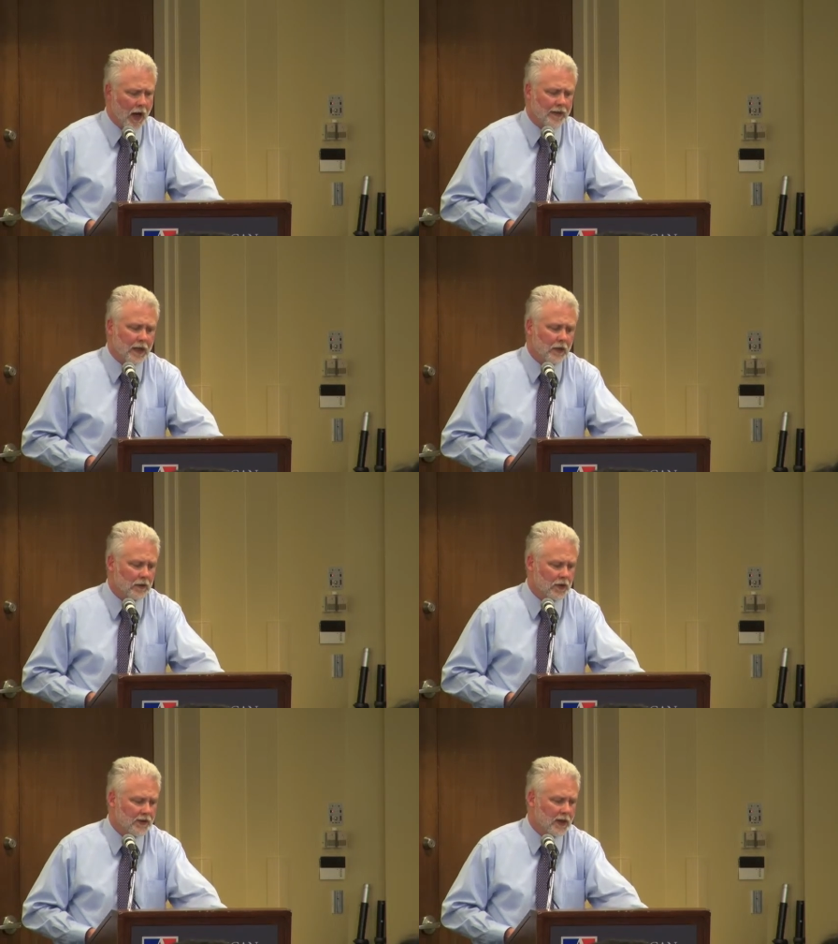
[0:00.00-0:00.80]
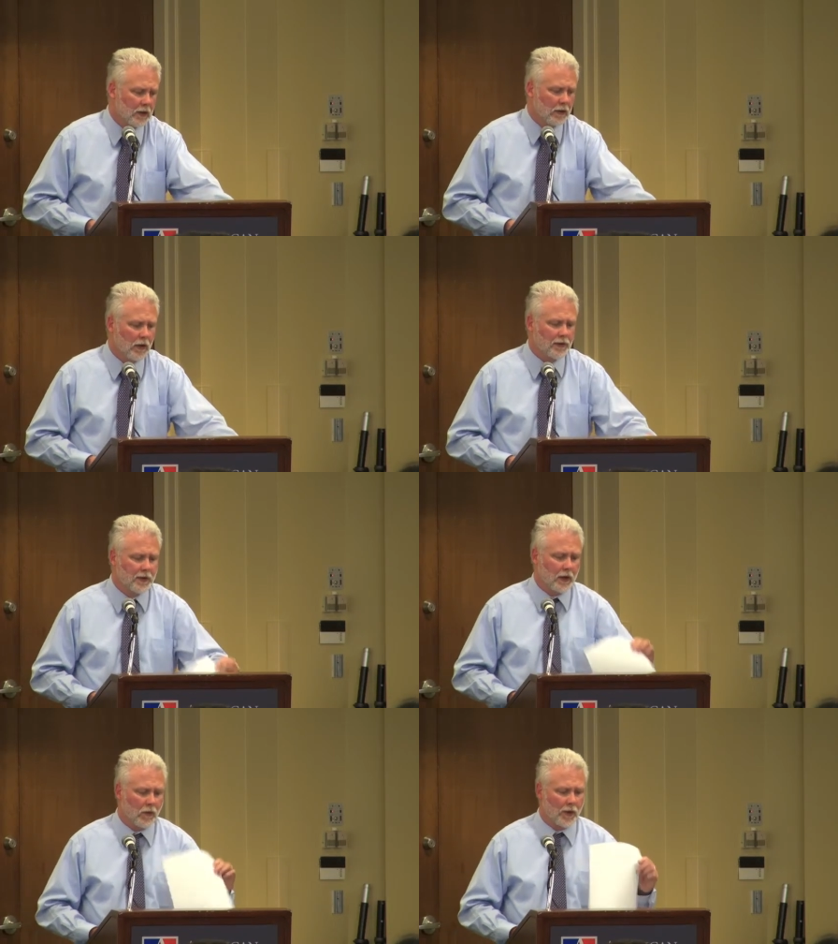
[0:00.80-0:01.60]
I think just in
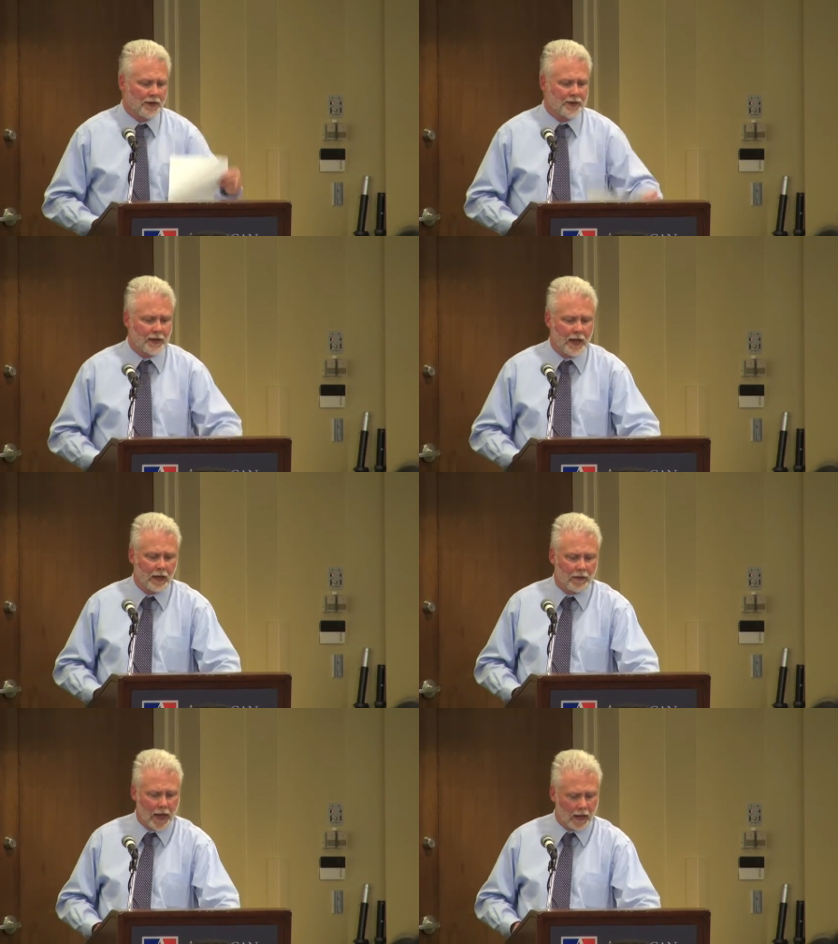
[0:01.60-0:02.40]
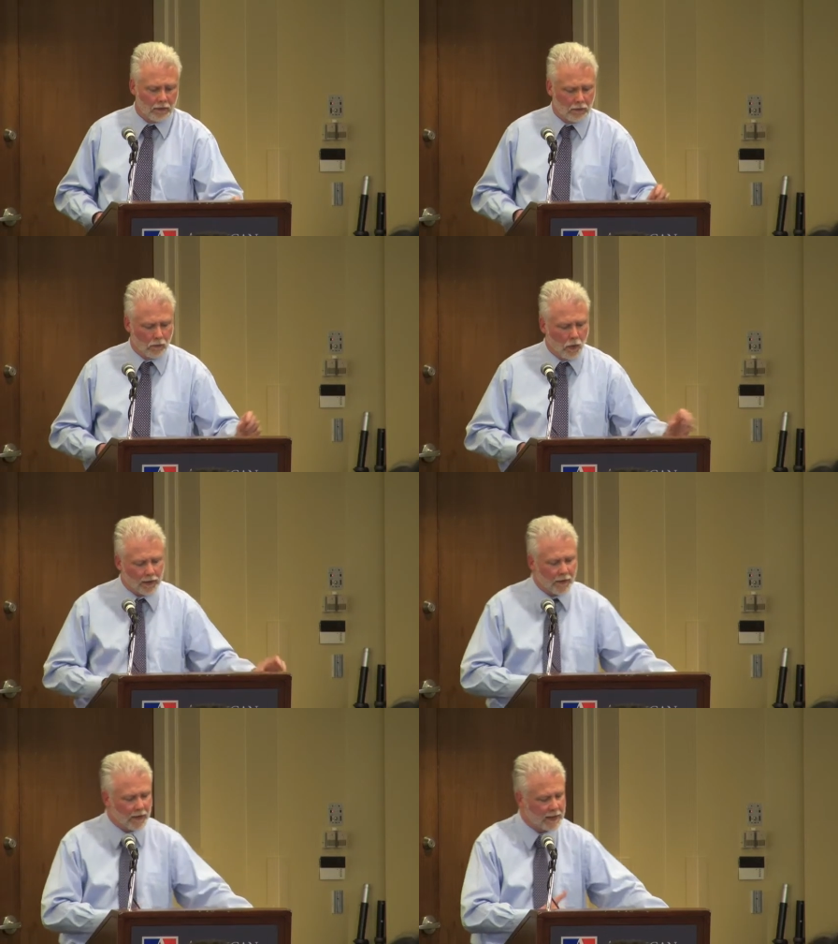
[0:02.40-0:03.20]
closing, I want to say that
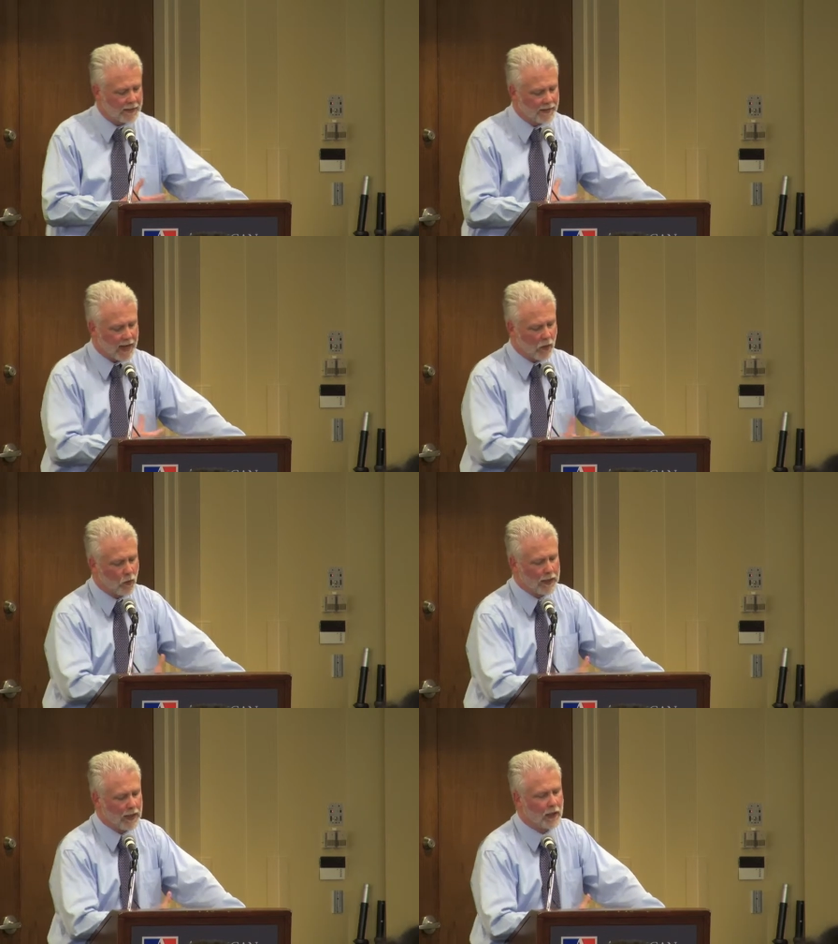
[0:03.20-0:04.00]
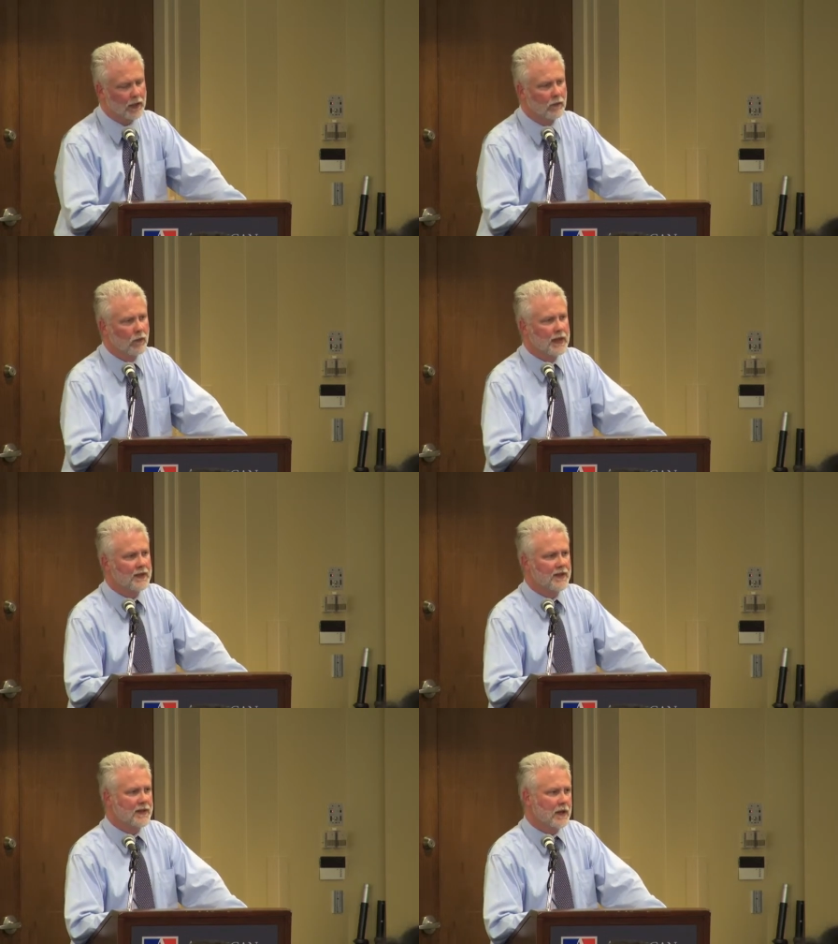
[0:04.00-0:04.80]
one of the things that we we
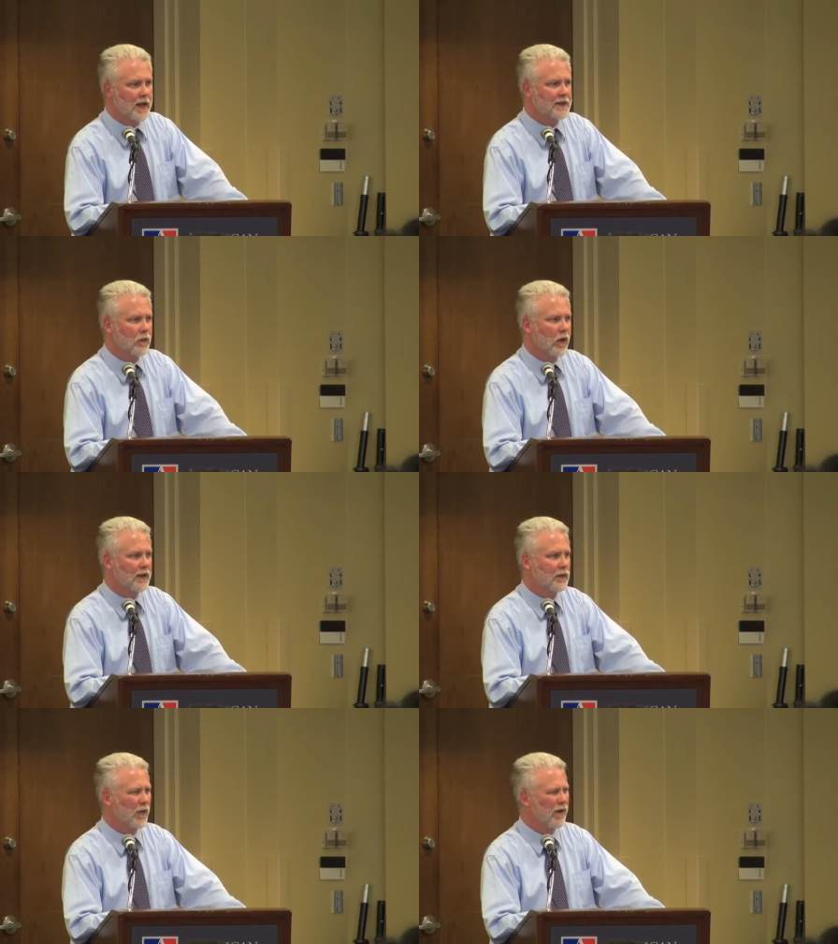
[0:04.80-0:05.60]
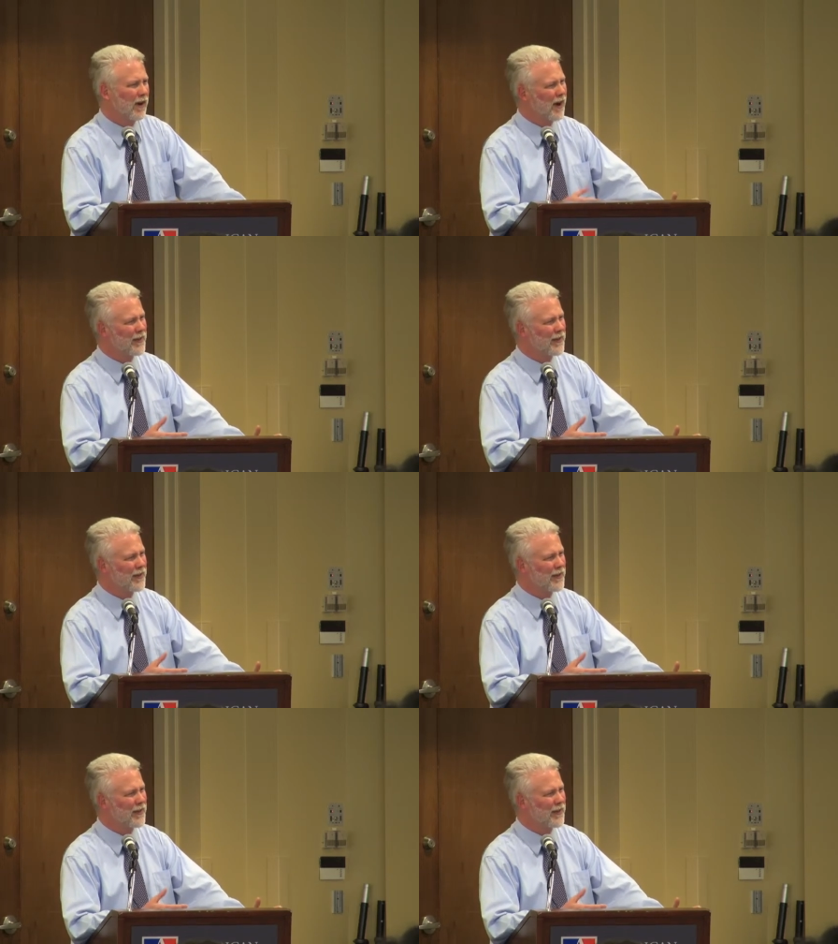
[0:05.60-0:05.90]
discussed was, well,